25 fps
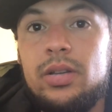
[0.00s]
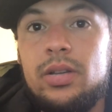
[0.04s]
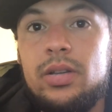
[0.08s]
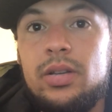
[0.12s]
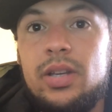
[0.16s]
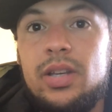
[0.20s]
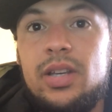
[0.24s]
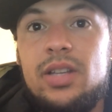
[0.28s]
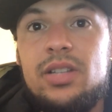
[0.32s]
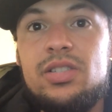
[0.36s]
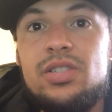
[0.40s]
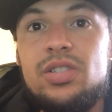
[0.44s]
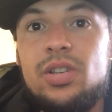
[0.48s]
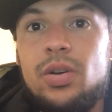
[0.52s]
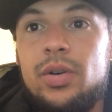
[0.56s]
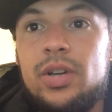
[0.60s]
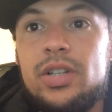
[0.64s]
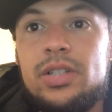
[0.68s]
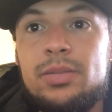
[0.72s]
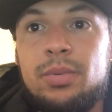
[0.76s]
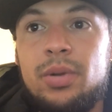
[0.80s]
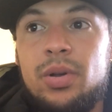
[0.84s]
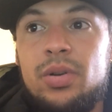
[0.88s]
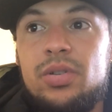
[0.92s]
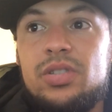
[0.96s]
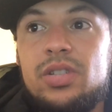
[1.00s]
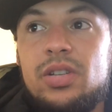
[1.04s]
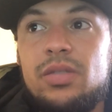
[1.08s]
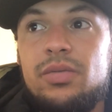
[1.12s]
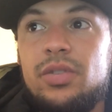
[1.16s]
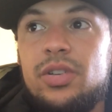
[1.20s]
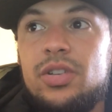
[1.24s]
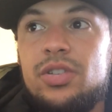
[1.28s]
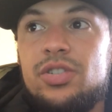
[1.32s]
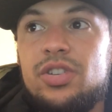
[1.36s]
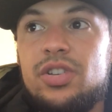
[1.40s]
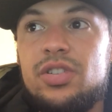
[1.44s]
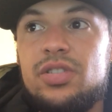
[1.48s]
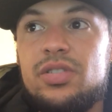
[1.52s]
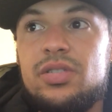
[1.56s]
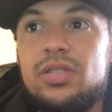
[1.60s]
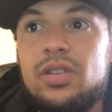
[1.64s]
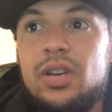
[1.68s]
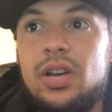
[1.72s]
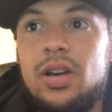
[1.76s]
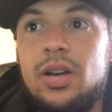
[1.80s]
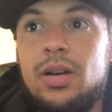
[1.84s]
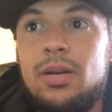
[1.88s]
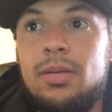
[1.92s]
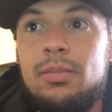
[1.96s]
He's so explosive and just
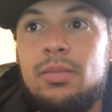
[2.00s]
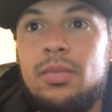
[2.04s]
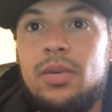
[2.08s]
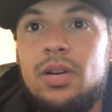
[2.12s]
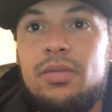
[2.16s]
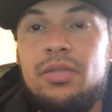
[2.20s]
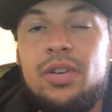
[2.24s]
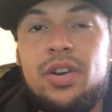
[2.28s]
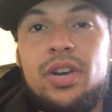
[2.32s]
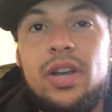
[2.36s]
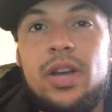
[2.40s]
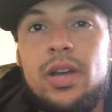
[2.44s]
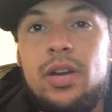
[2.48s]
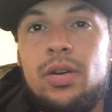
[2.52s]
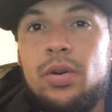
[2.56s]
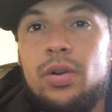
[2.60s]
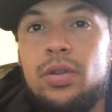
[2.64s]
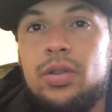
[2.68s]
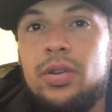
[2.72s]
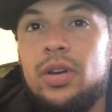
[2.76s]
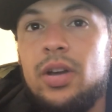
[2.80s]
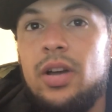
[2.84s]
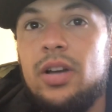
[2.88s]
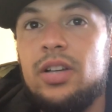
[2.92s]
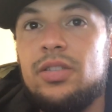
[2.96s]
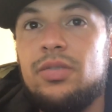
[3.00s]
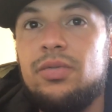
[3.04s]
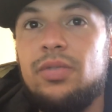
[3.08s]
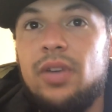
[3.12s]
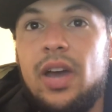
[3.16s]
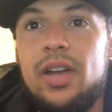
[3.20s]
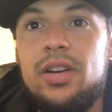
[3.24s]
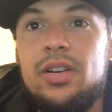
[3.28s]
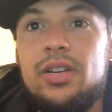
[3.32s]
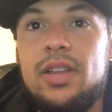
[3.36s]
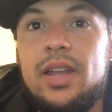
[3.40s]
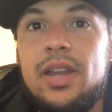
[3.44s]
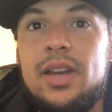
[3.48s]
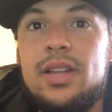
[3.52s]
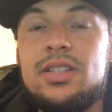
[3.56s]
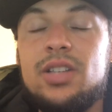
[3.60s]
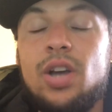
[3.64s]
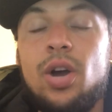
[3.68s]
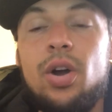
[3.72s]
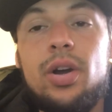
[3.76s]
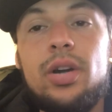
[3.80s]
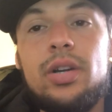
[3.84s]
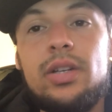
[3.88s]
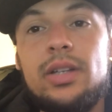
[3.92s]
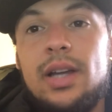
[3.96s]
a very unorthodox fighter that it's
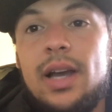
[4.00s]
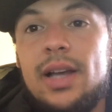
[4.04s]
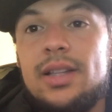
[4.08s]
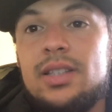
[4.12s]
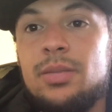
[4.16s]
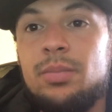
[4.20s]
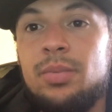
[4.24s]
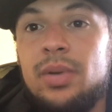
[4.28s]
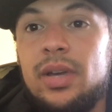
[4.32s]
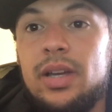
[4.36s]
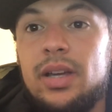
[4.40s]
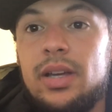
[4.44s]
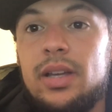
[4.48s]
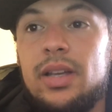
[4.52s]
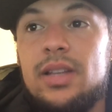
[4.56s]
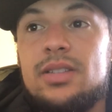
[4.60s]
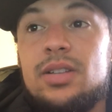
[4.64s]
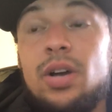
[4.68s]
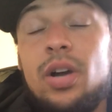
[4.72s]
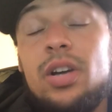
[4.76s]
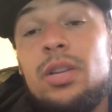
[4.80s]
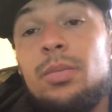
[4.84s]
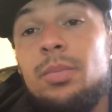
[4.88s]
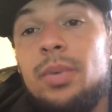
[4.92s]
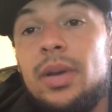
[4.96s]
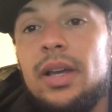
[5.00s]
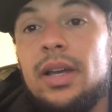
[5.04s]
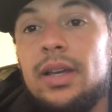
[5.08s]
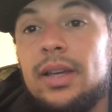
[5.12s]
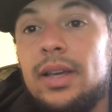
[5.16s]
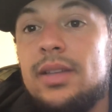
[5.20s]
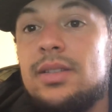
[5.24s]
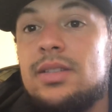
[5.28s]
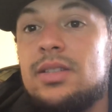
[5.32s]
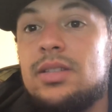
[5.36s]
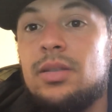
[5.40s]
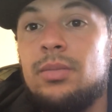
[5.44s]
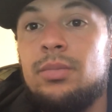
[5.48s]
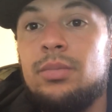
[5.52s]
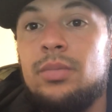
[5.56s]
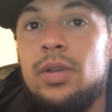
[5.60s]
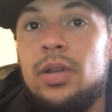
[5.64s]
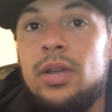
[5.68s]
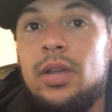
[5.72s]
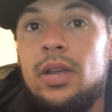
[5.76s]
hard to pick against him.